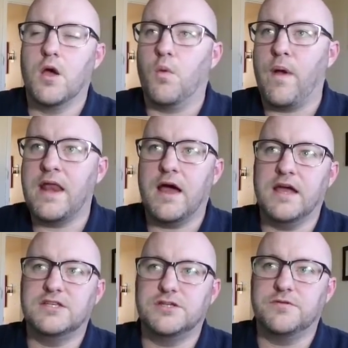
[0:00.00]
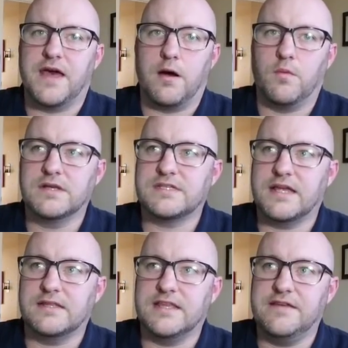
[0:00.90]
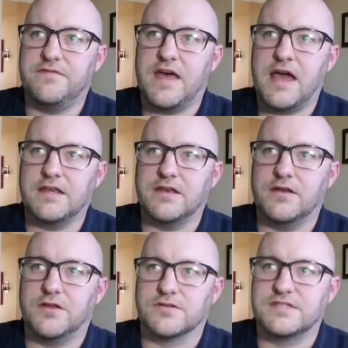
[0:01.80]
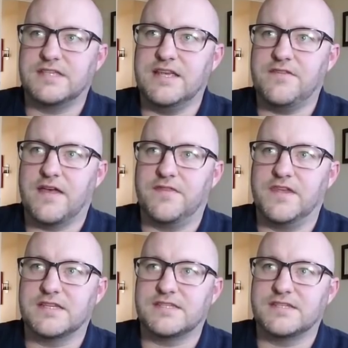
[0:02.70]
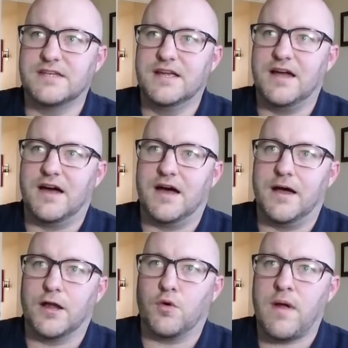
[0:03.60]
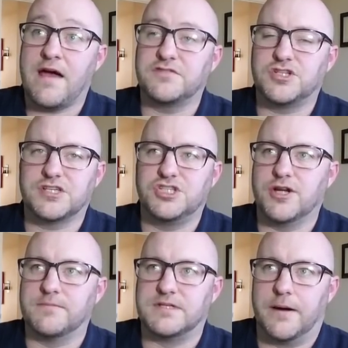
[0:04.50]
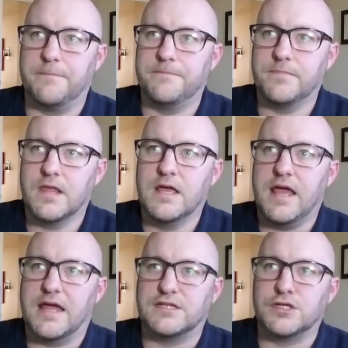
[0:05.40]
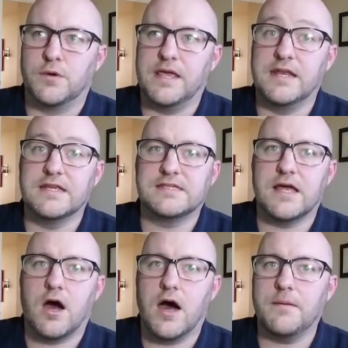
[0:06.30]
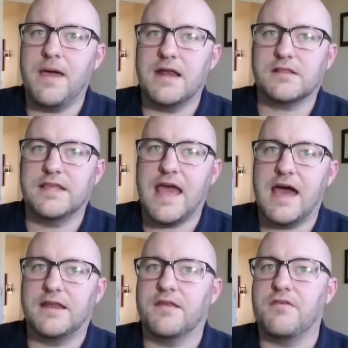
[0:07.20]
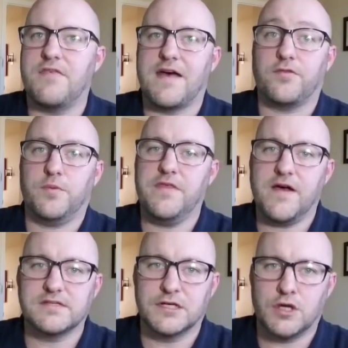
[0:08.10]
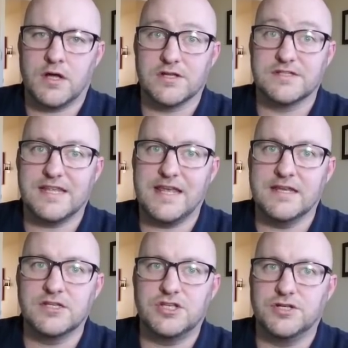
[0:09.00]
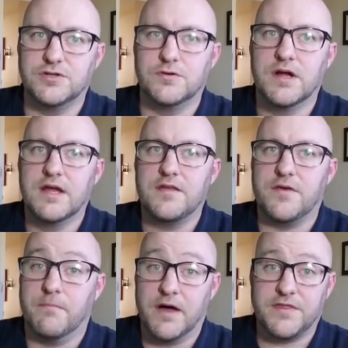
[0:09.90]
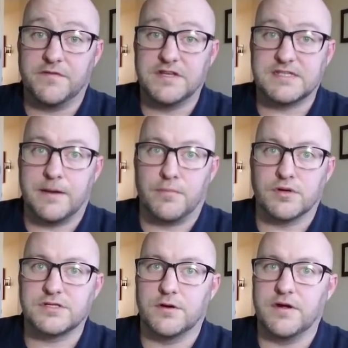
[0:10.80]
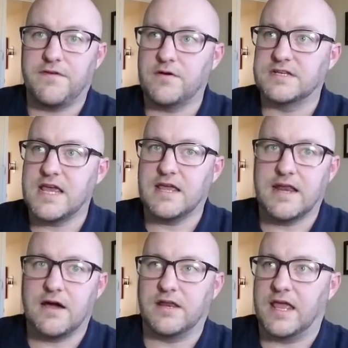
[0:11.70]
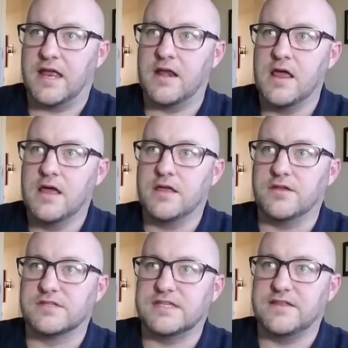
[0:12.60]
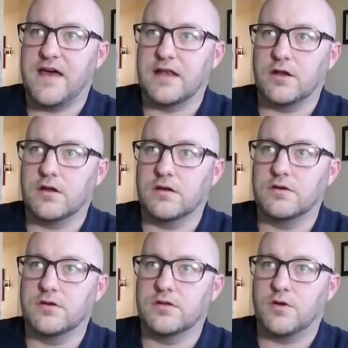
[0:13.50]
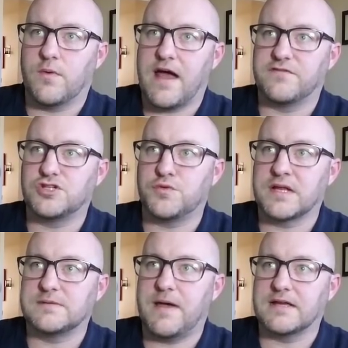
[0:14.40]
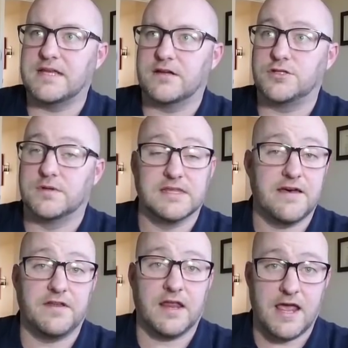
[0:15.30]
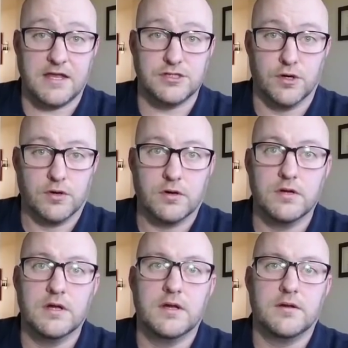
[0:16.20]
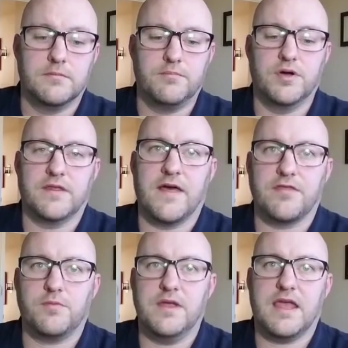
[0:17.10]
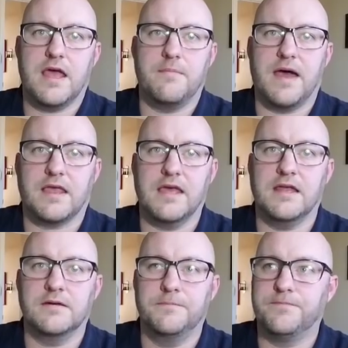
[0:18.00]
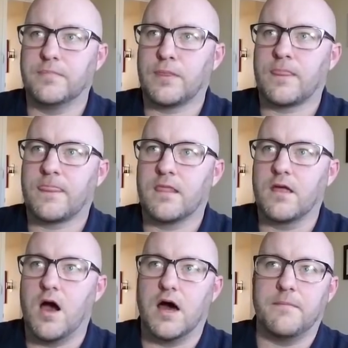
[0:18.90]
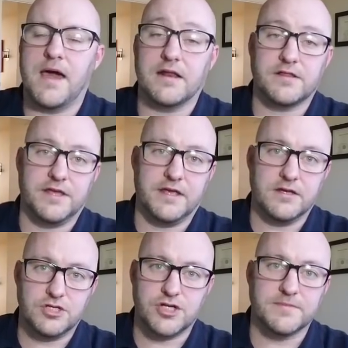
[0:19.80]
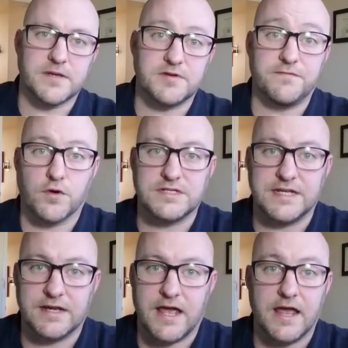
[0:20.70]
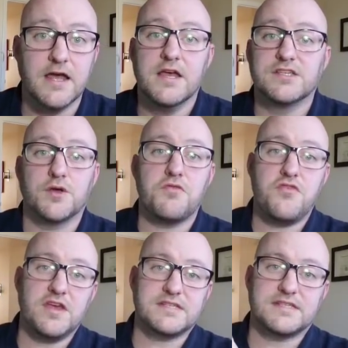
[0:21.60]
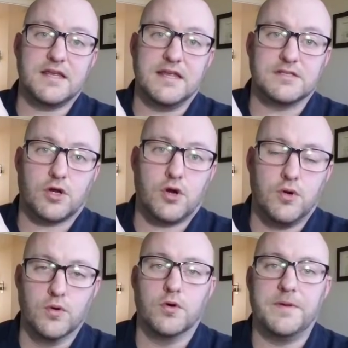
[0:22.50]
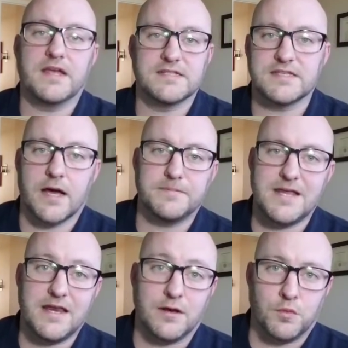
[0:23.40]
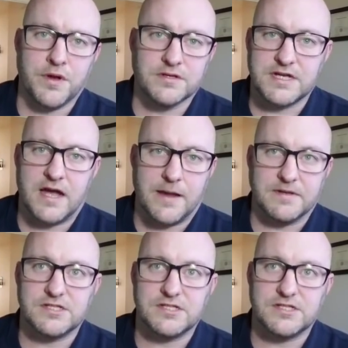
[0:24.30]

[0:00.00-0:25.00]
When I do that, once I leave that, you'll see that this uh, graph just jumped up. And so it is automatically adding that $3,000 into the month of December. So if I were to take it out again, you'll see that graph shrinks back down to 11K total. Putting that 3K back in, automatically jumps up to 14K. So this is cool because it's updating in real time.